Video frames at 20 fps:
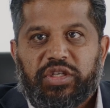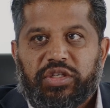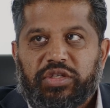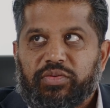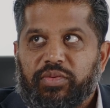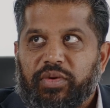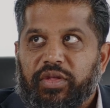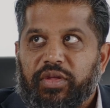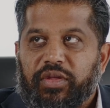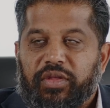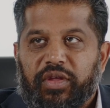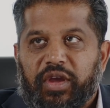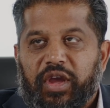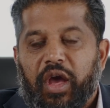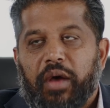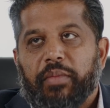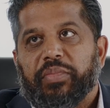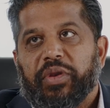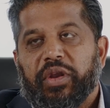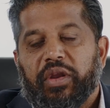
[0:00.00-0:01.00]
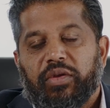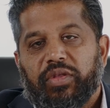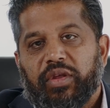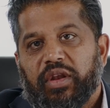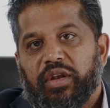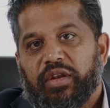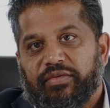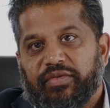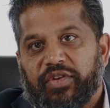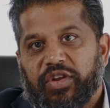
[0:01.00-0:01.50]
as to whether the company or the
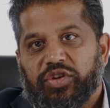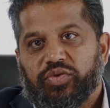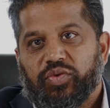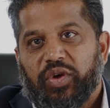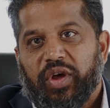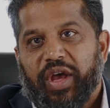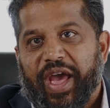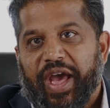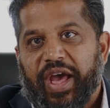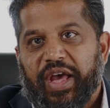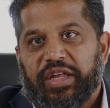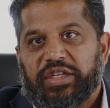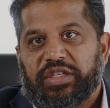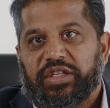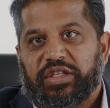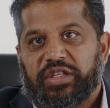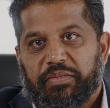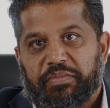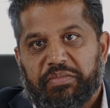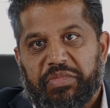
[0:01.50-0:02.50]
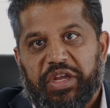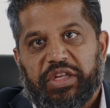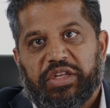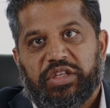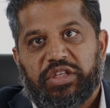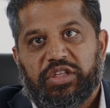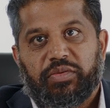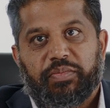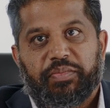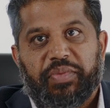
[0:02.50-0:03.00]
individual has the
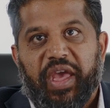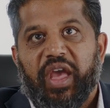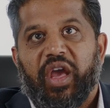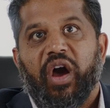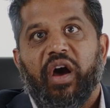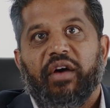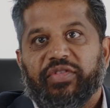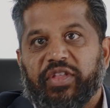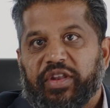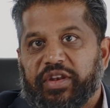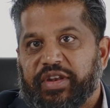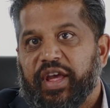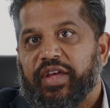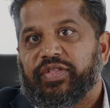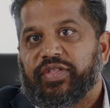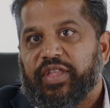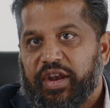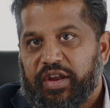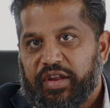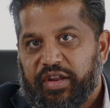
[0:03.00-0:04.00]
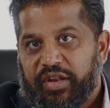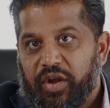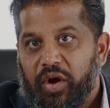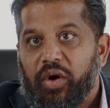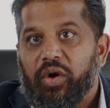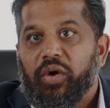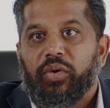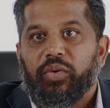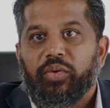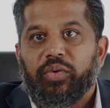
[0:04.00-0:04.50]
means to pay off the debt that is
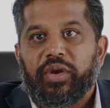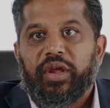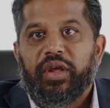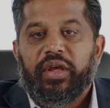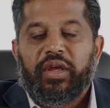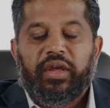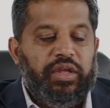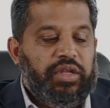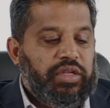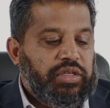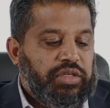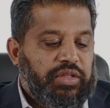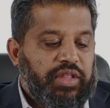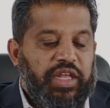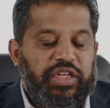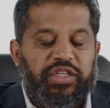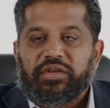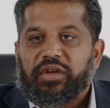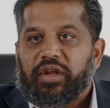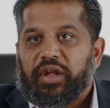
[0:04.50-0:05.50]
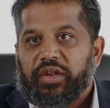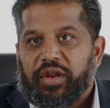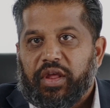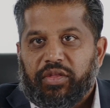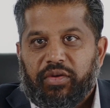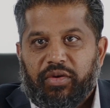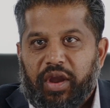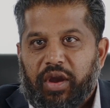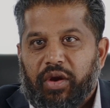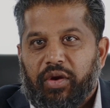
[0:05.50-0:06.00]
owed. So that's
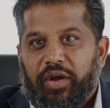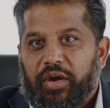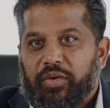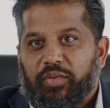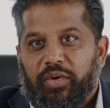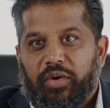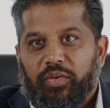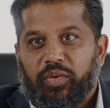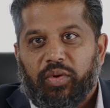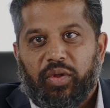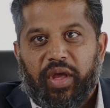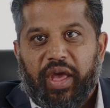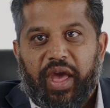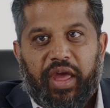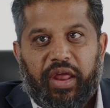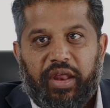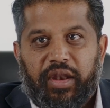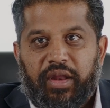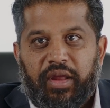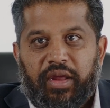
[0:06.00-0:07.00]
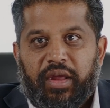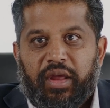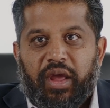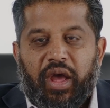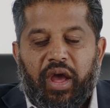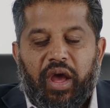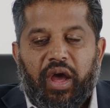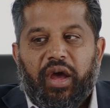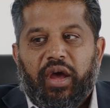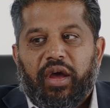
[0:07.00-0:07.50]
another area where we'll add
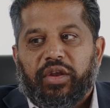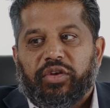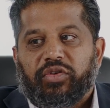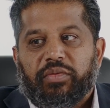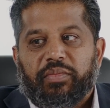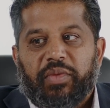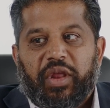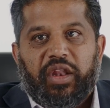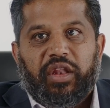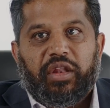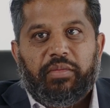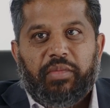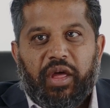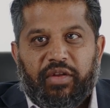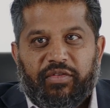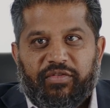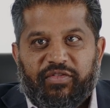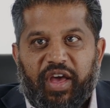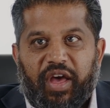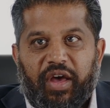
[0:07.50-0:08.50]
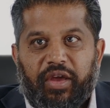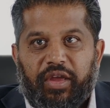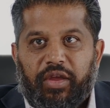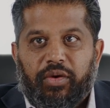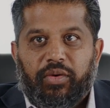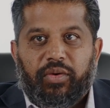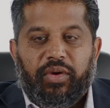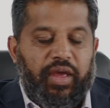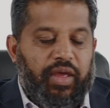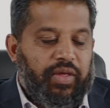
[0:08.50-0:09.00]
a tremendous amount of
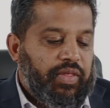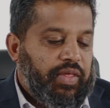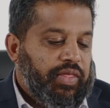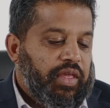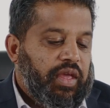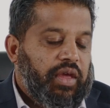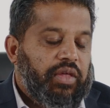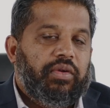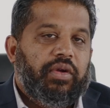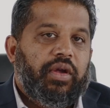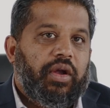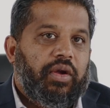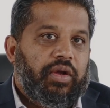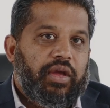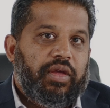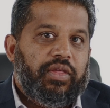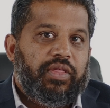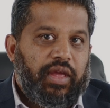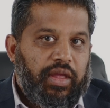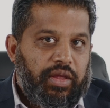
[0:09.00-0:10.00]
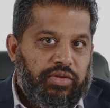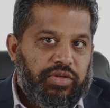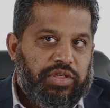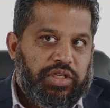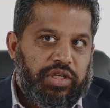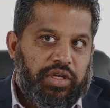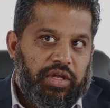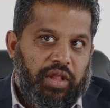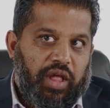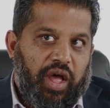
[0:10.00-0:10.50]
value. And then the other area that you
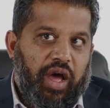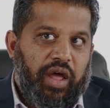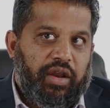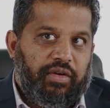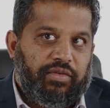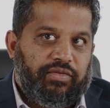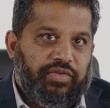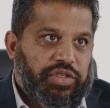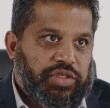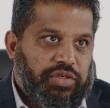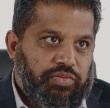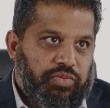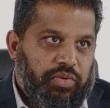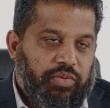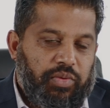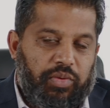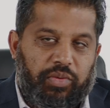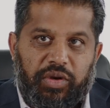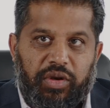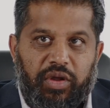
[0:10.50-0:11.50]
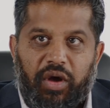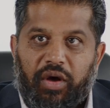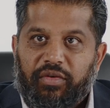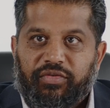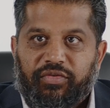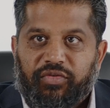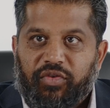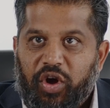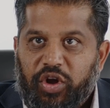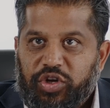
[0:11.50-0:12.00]
see a lot of is what we would call
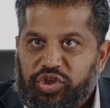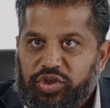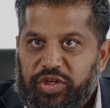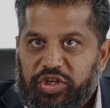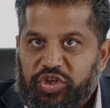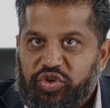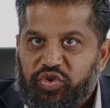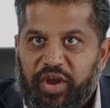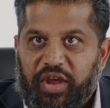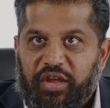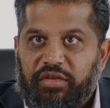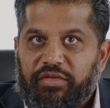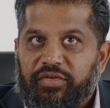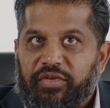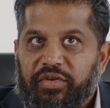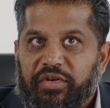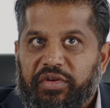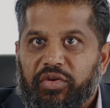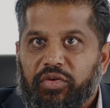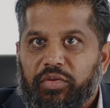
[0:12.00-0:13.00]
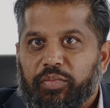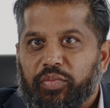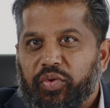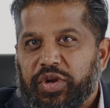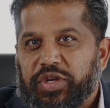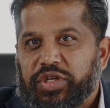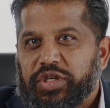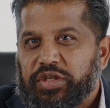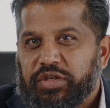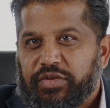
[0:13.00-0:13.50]
fraudulent transfers or
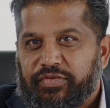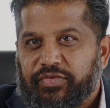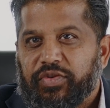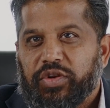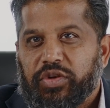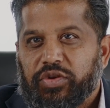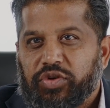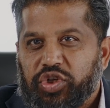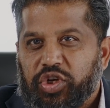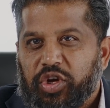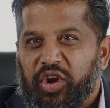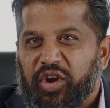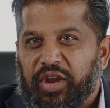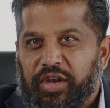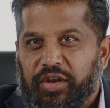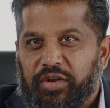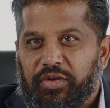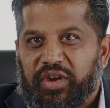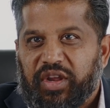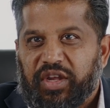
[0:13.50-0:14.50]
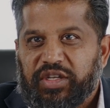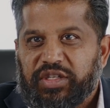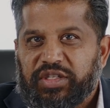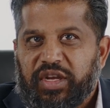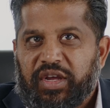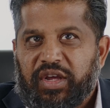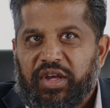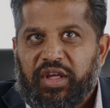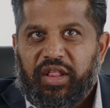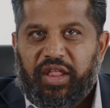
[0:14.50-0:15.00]
breaches of fiduciary duties.
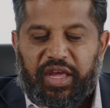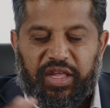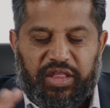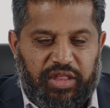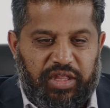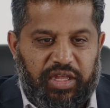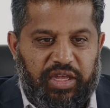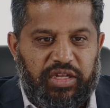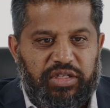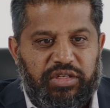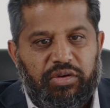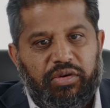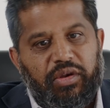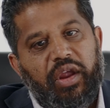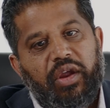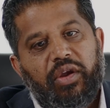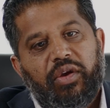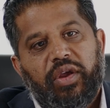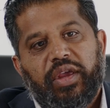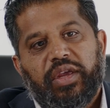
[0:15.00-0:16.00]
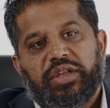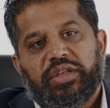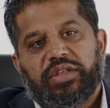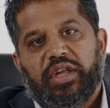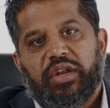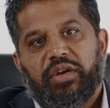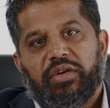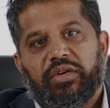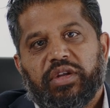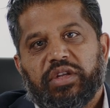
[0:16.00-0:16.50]
Like these are areas
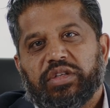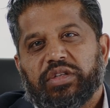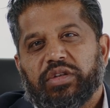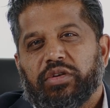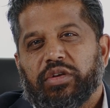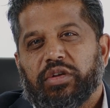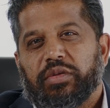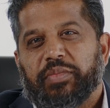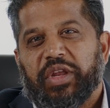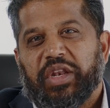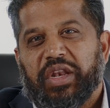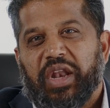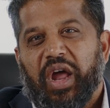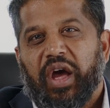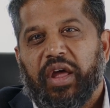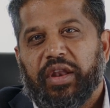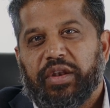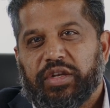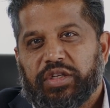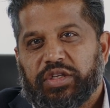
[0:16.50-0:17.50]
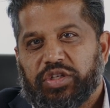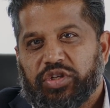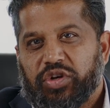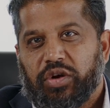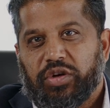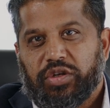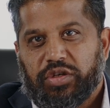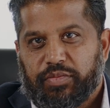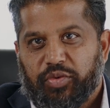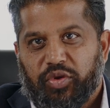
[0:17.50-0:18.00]
that are considered to be
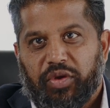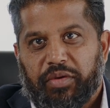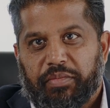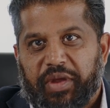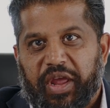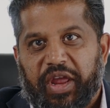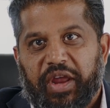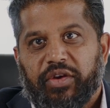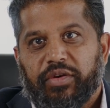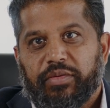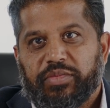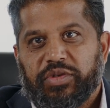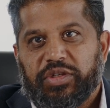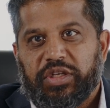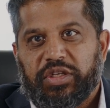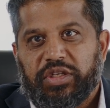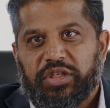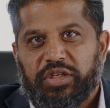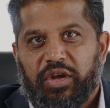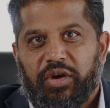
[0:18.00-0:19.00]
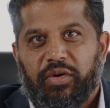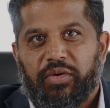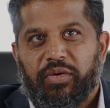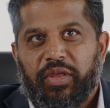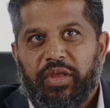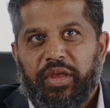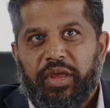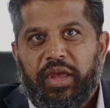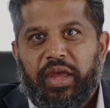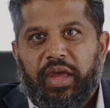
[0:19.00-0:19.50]
non-dischargeable in bankruptcy. So
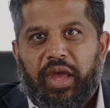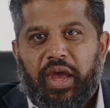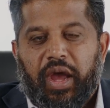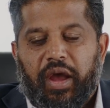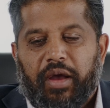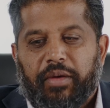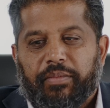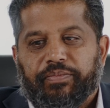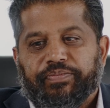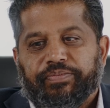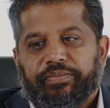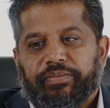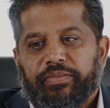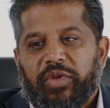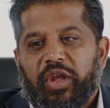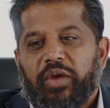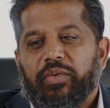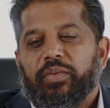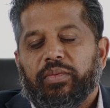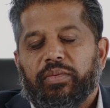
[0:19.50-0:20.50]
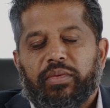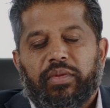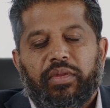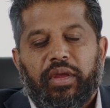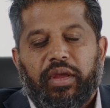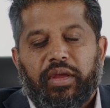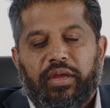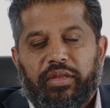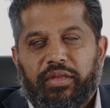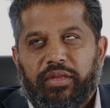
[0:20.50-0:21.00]

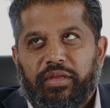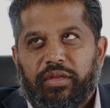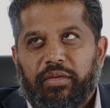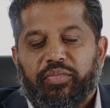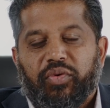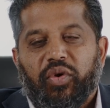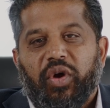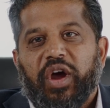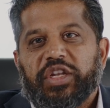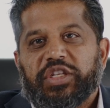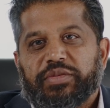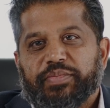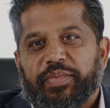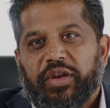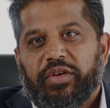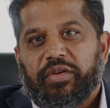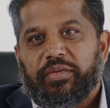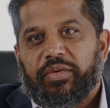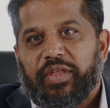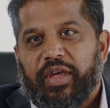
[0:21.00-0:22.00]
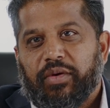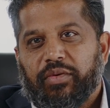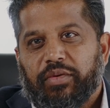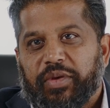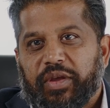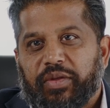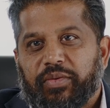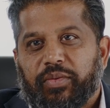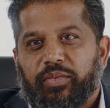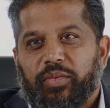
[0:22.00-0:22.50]
like the broad spectrum of that would
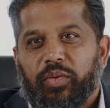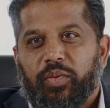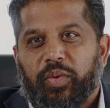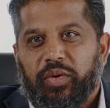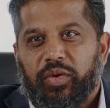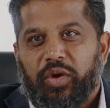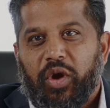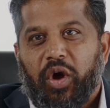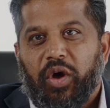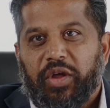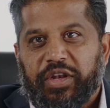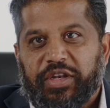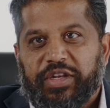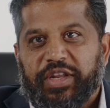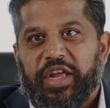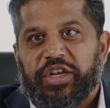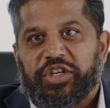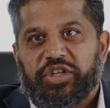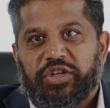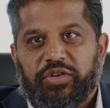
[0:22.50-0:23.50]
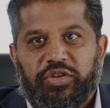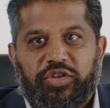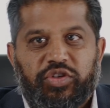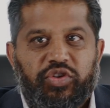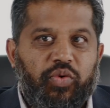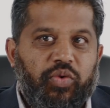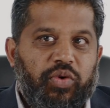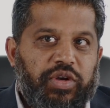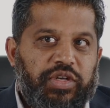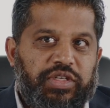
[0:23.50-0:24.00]
be what we call intentional
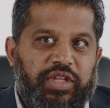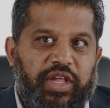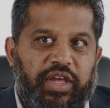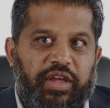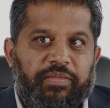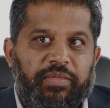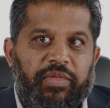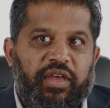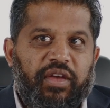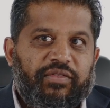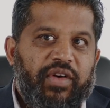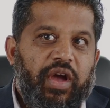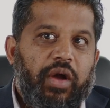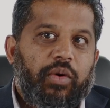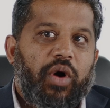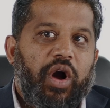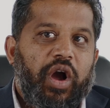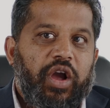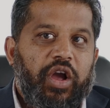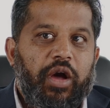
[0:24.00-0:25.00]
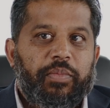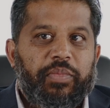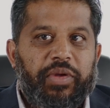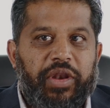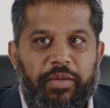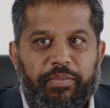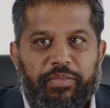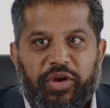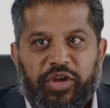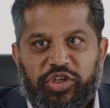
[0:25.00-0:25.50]
torts. Like if I walk up and
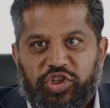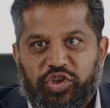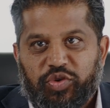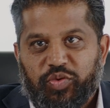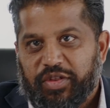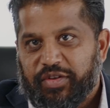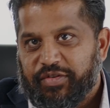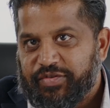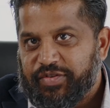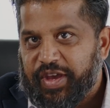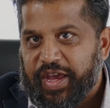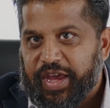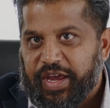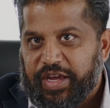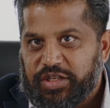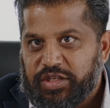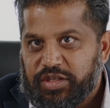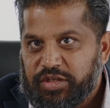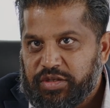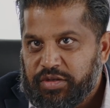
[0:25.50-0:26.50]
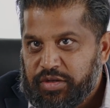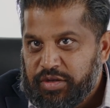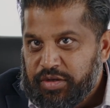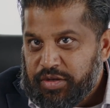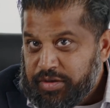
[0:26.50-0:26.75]
I punch you in the face,